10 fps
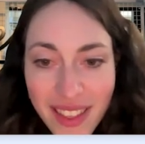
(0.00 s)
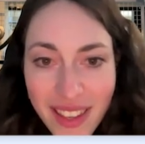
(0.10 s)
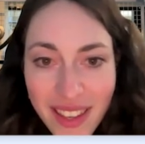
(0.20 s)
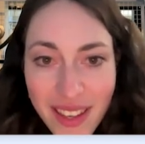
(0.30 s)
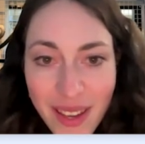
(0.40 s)
I
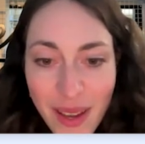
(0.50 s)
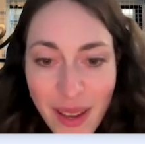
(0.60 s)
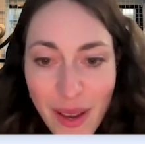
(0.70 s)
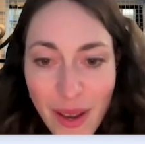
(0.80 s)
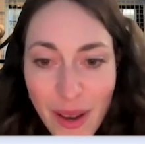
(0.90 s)
think
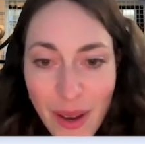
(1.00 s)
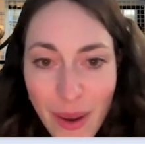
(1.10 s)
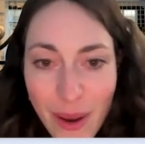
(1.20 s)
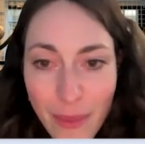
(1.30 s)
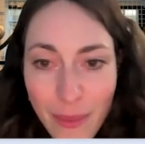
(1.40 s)

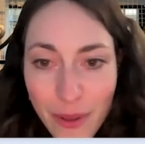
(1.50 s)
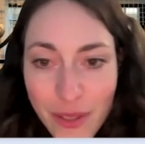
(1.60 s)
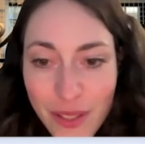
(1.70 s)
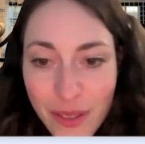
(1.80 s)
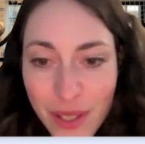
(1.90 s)

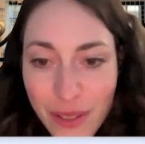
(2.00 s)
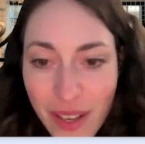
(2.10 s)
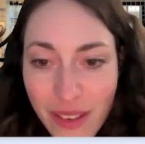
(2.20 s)
most of